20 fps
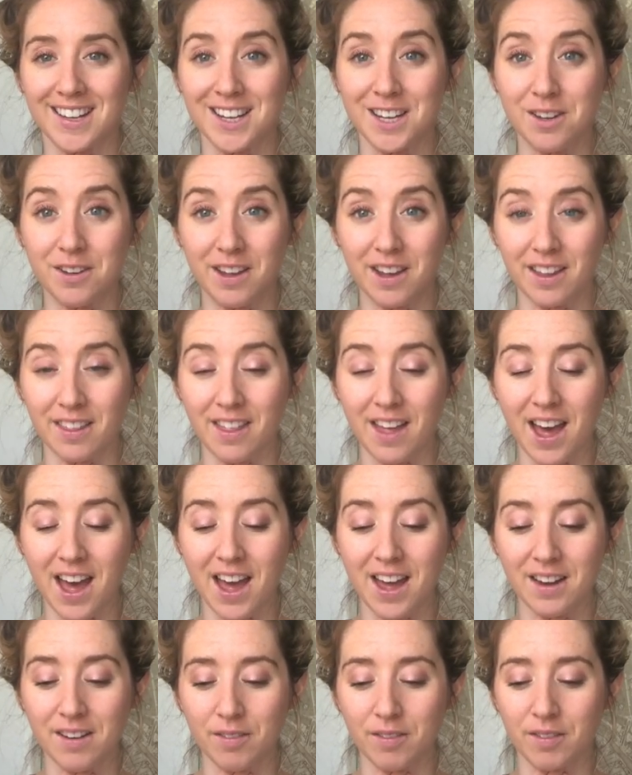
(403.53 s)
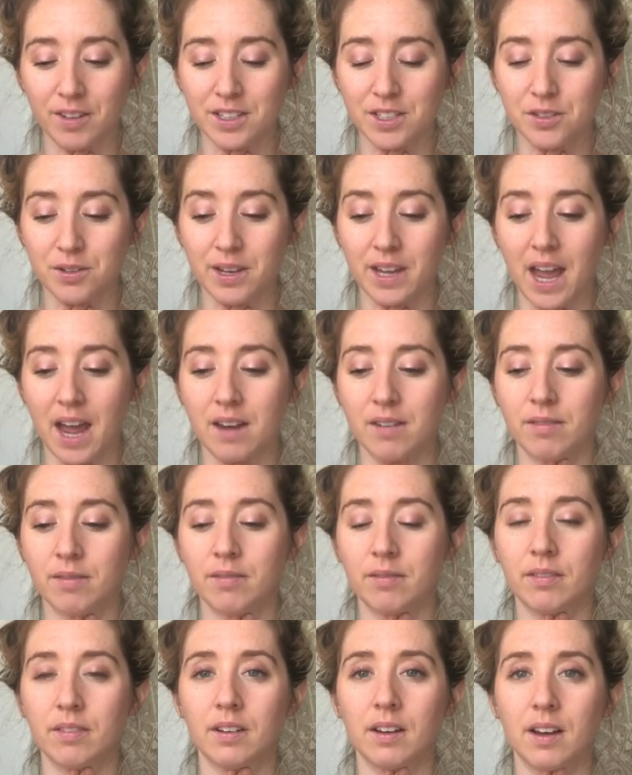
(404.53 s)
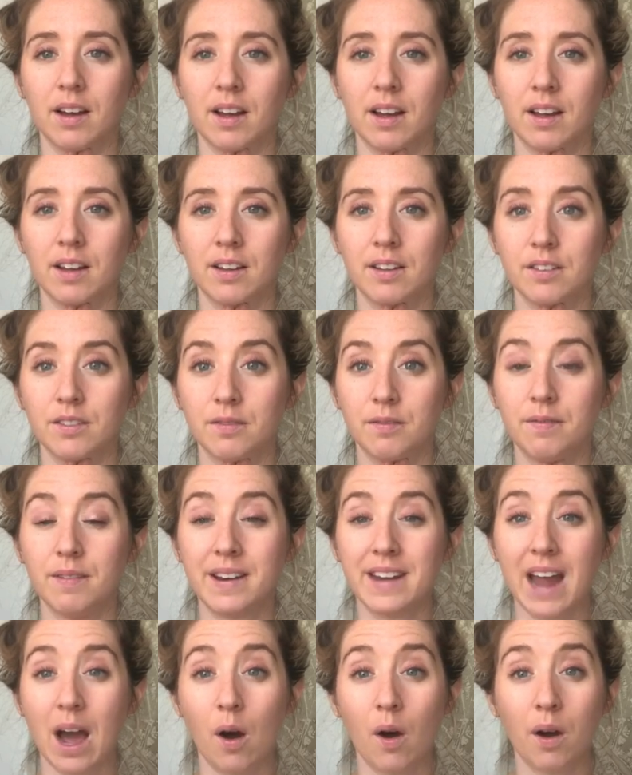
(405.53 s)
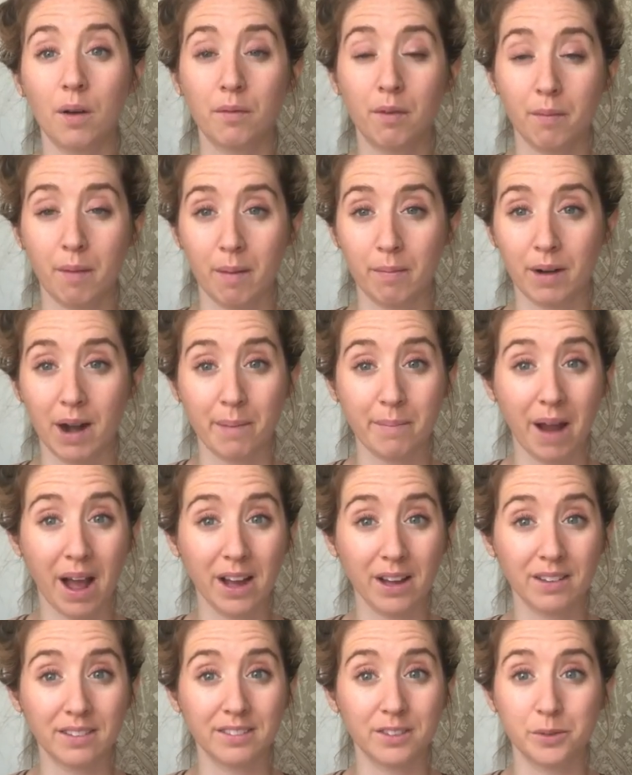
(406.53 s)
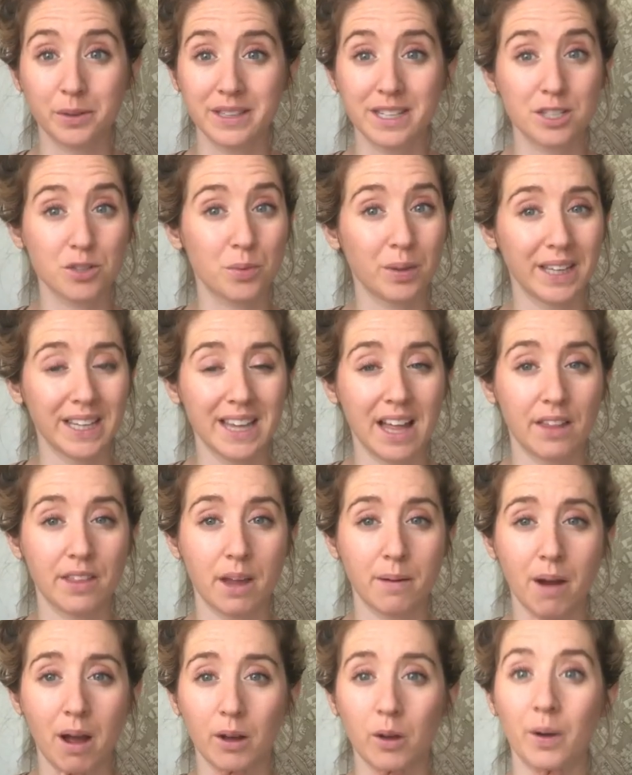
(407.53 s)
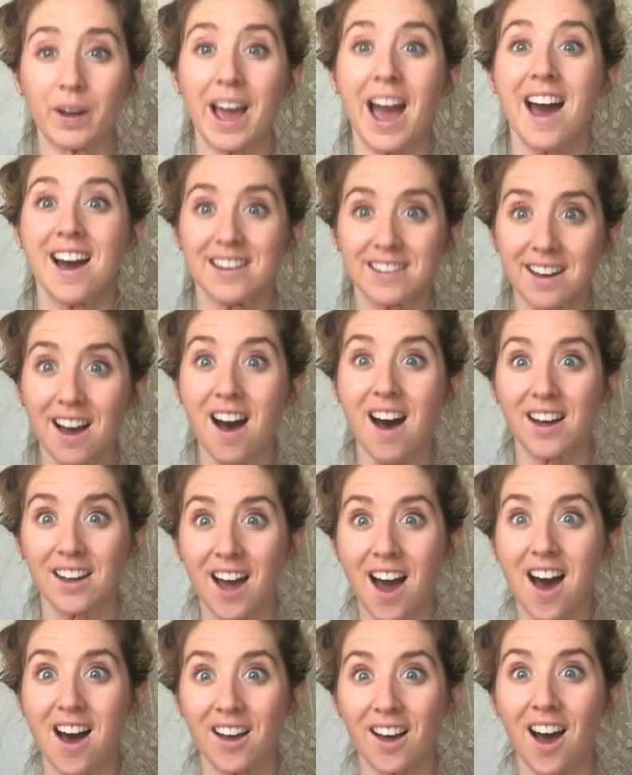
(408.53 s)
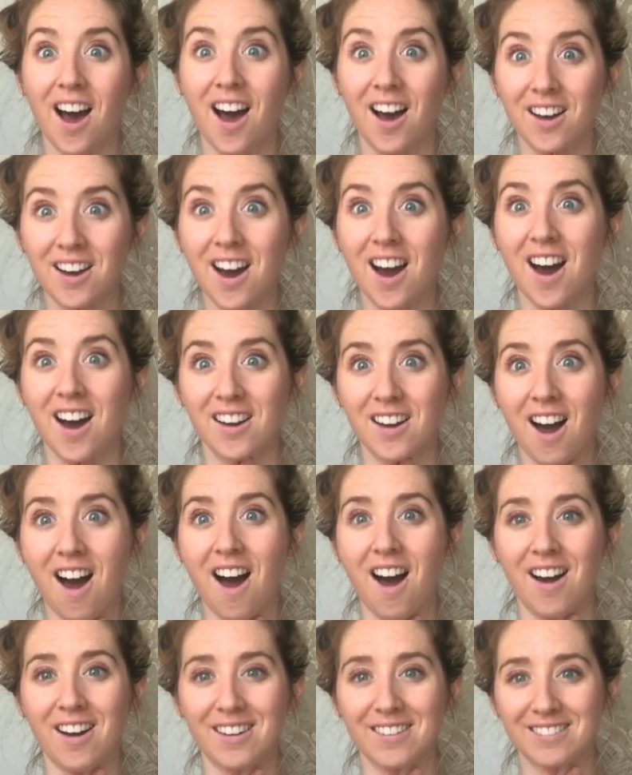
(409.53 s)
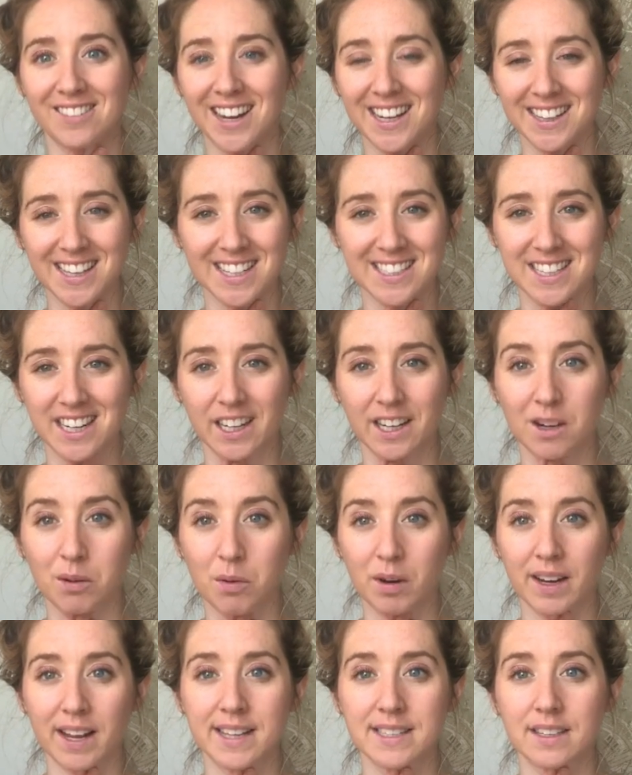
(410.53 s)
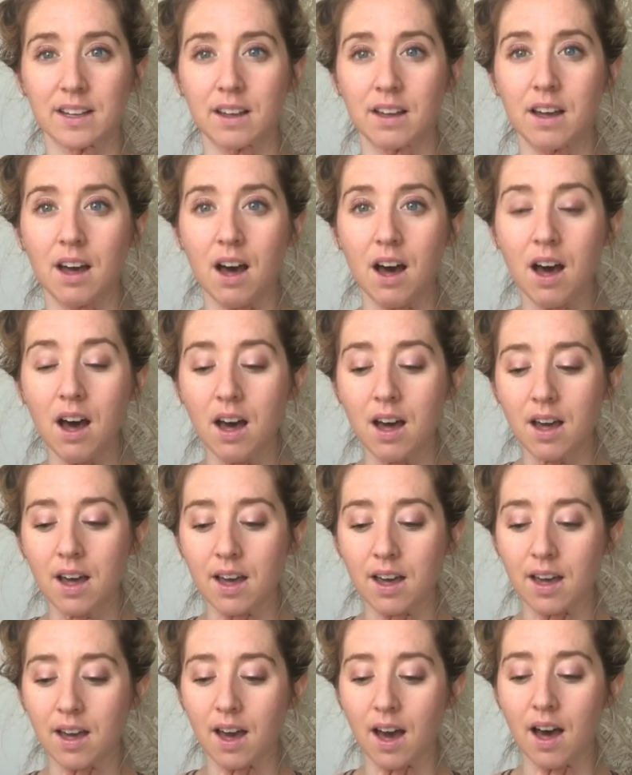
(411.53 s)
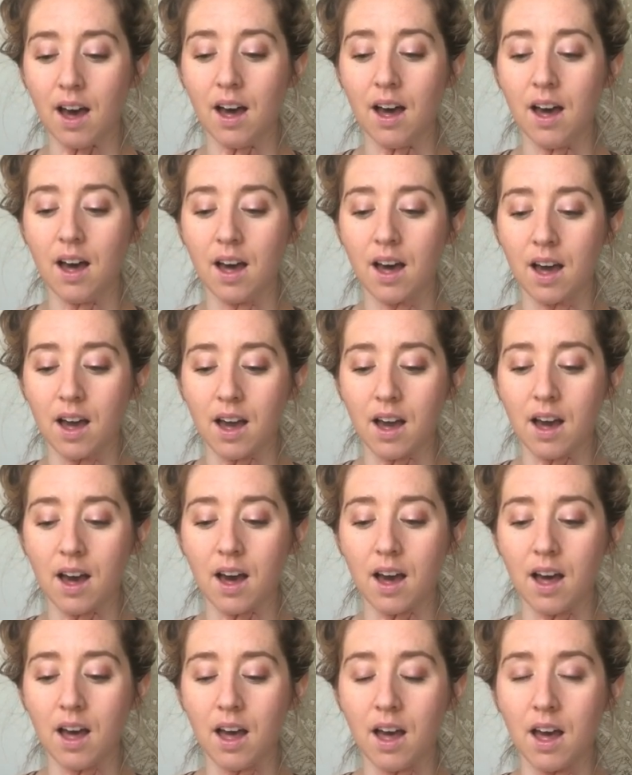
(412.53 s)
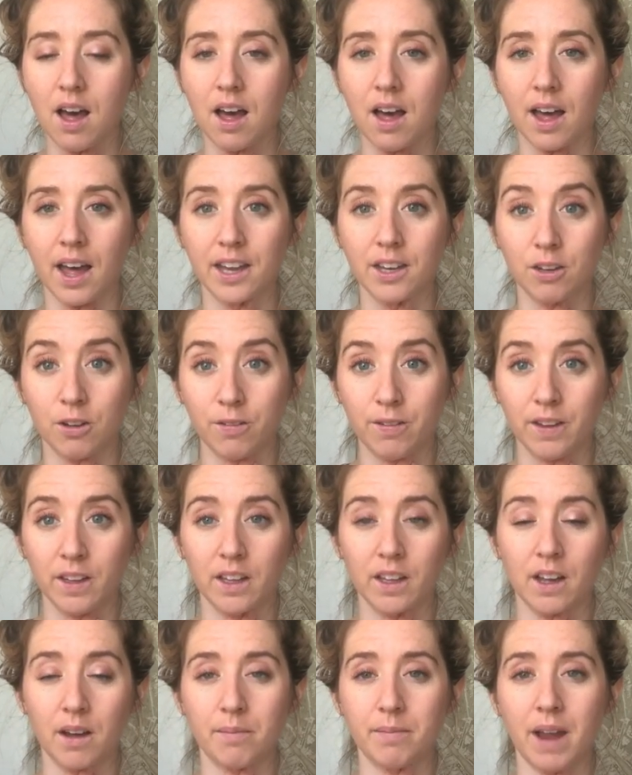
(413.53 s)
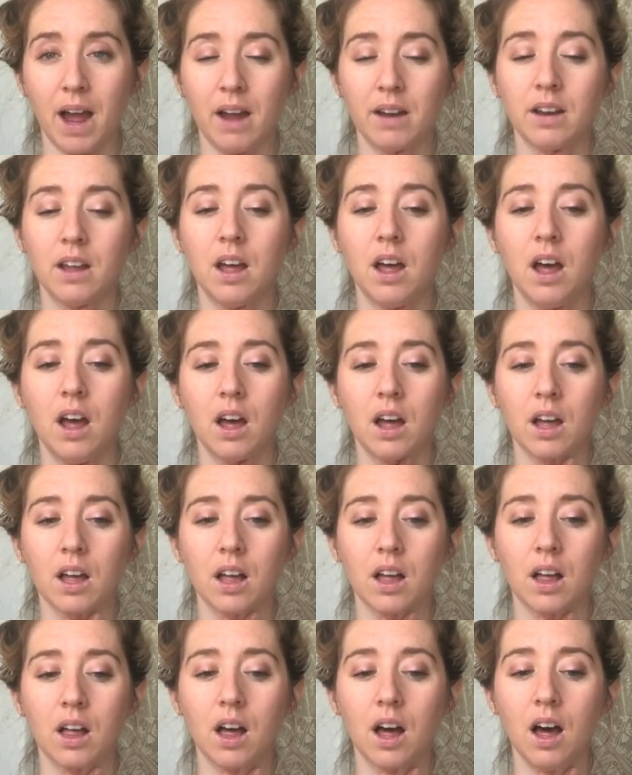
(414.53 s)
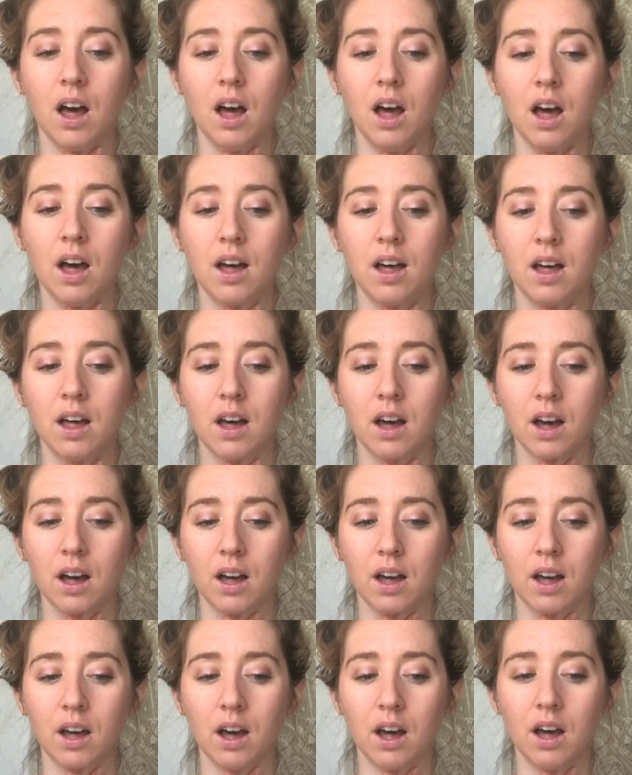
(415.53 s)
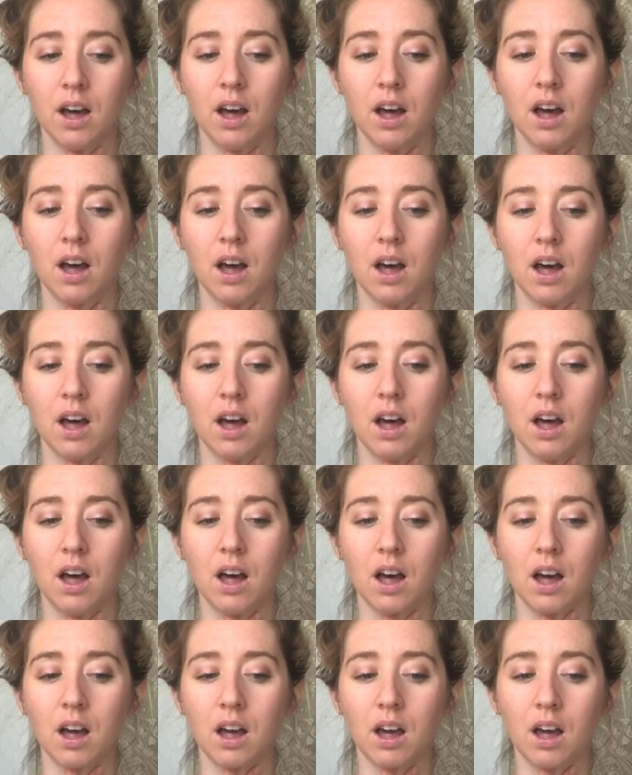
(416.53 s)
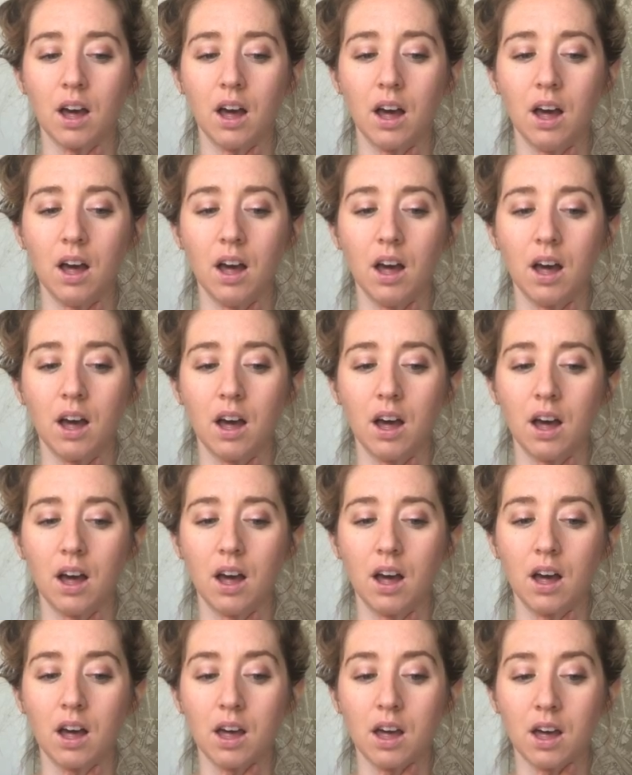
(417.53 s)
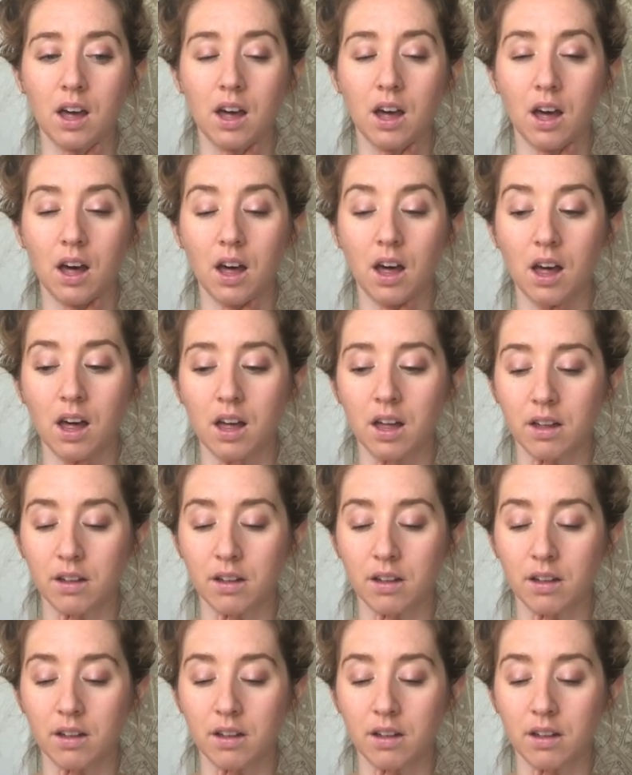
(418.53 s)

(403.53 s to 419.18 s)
You get that? Let's do it again. Now, remember, I'm not doing this really loudly. I'm not going ga, ga, ga, ga, ga, right? That's not gonna work. It's a ga, ga, ga, and you feel it come down. Ga, ga, ga, ga.